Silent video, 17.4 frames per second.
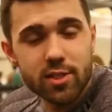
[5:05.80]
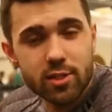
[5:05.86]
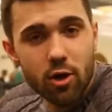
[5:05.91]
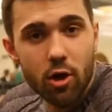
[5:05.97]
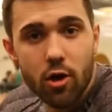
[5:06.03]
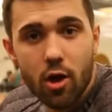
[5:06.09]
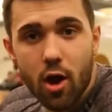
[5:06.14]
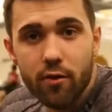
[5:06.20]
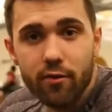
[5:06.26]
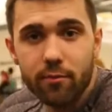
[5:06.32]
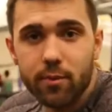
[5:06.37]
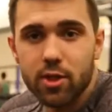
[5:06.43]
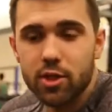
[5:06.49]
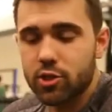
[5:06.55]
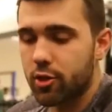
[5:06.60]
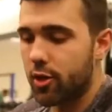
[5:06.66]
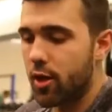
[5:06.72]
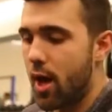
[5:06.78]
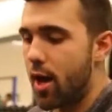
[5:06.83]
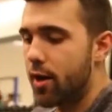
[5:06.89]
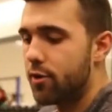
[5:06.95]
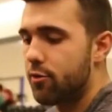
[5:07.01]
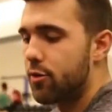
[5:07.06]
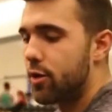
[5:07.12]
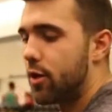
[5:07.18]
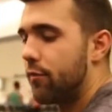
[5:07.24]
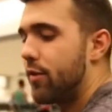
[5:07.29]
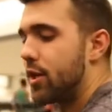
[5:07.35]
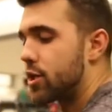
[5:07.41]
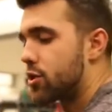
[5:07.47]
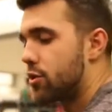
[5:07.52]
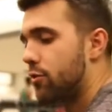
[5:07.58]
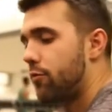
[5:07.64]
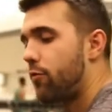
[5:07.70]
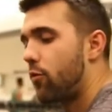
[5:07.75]
Start off, I'm going to show you how to do the
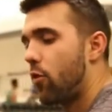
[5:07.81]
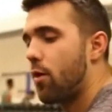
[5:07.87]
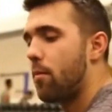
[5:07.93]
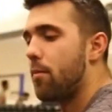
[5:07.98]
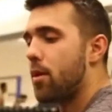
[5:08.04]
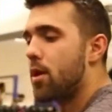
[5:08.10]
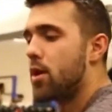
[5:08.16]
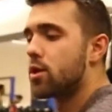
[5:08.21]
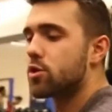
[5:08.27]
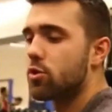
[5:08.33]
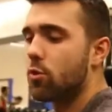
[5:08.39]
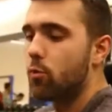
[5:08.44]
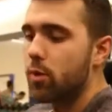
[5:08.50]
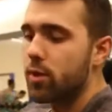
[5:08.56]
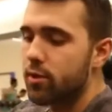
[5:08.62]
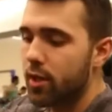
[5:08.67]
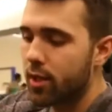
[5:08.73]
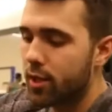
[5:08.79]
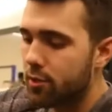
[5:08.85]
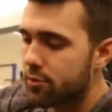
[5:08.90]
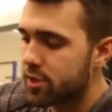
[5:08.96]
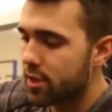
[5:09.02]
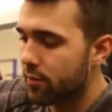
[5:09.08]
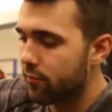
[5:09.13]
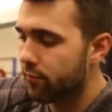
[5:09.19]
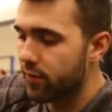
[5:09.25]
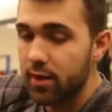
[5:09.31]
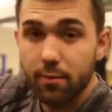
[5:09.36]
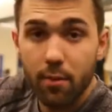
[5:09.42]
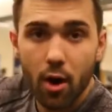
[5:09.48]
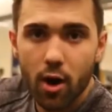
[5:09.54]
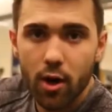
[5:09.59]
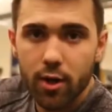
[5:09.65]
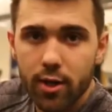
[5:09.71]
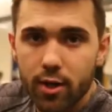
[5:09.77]
conventional form. So we like using a
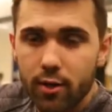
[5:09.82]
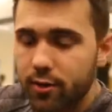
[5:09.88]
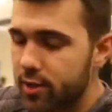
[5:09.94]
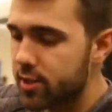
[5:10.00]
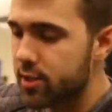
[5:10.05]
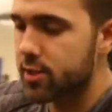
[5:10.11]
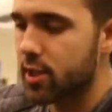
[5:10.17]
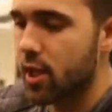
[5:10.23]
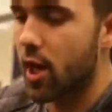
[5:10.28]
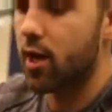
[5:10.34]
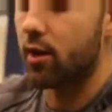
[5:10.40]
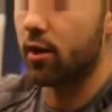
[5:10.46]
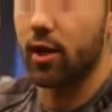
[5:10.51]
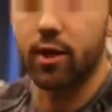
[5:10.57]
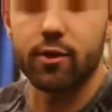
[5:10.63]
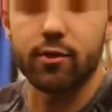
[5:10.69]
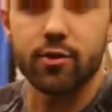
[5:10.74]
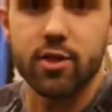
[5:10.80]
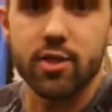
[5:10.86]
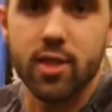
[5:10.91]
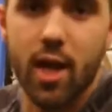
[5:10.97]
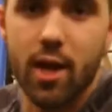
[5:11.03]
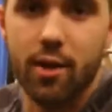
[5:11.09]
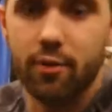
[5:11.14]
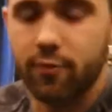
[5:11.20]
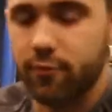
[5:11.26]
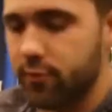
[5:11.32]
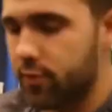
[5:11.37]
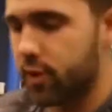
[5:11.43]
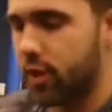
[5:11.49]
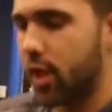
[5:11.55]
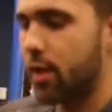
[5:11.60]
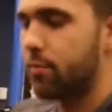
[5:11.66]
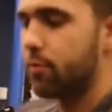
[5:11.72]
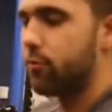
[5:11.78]
V-bar here. This is kind of like your standard for the
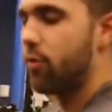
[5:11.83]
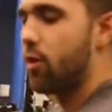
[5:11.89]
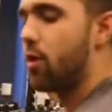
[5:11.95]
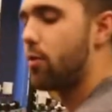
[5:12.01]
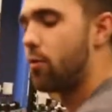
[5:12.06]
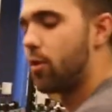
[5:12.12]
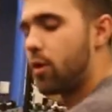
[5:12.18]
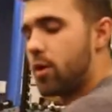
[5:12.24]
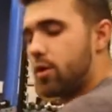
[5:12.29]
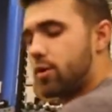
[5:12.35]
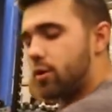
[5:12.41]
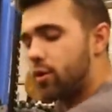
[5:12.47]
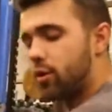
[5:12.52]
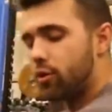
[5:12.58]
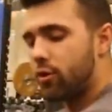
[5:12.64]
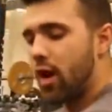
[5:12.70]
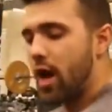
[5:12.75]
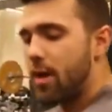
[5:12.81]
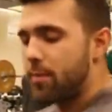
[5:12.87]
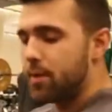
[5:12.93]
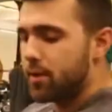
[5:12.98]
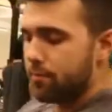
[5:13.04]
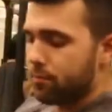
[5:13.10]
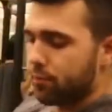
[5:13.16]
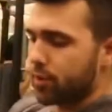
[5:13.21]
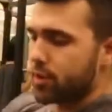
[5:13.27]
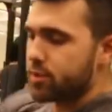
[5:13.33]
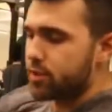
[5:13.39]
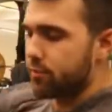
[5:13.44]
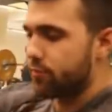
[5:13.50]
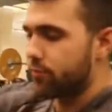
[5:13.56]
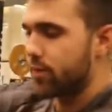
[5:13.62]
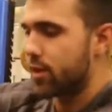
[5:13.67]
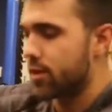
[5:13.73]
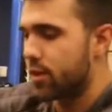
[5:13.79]
cable row. You're going to grab it, place
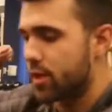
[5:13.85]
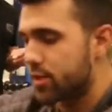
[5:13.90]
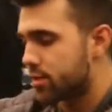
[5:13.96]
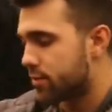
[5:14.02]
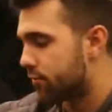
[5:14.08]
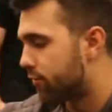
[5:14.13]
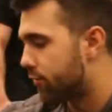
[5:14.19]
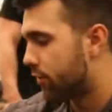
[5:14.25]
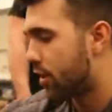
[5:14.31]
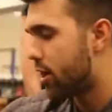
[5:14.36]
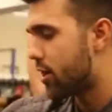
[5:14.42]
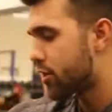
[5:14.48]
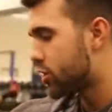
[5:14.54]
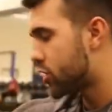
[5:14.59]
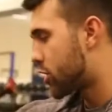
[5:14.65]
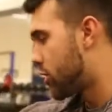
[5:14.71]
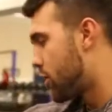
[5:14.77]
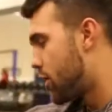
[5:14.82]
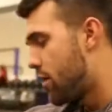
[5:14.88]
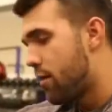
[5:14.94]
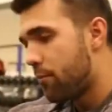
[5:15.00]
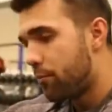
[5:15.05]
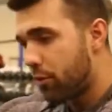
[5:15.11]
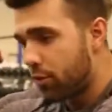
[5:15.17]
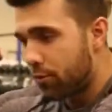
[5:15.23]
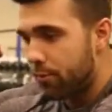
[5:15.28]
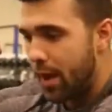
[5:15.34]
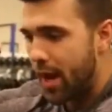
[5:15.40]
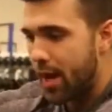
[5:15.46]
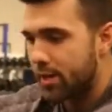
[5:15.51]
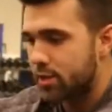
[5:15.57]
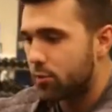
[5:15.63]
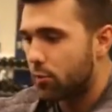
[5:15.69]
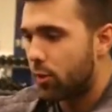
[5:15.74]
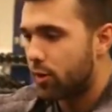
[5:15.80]
your feet nice and flush, pull
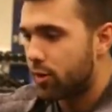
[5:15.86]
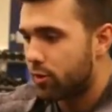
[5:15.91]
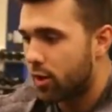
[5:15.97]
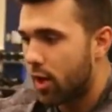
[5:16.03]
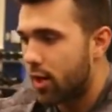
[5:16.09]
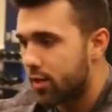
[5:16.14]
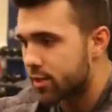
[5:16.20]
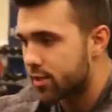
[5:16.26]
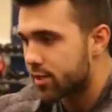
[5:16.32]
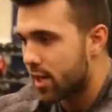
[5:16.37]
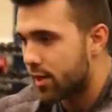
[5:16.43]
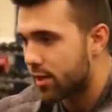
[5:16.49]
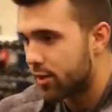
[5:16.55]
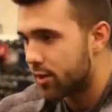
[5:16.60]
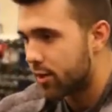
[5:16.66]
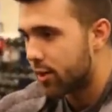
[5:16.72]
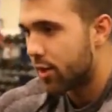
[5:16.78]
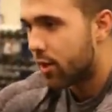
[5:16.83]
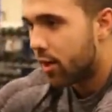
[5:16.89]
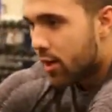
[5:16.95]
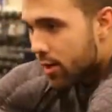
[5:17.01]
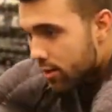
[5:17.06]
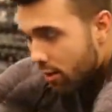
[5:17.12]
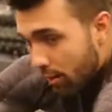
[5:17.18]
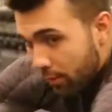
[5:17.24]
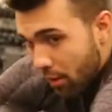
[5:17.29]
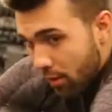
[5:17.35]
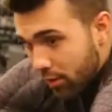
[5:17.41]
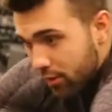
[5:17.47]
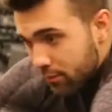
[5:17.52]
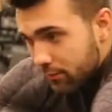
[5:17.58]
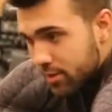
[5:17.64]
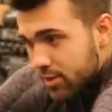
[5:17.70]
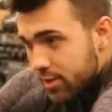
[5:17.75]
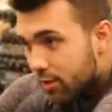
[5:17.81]
back to where you're kind of extended here. I'm not
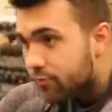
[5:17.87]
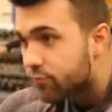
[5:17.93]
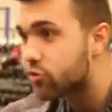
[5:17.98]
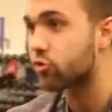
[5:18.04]
letting myself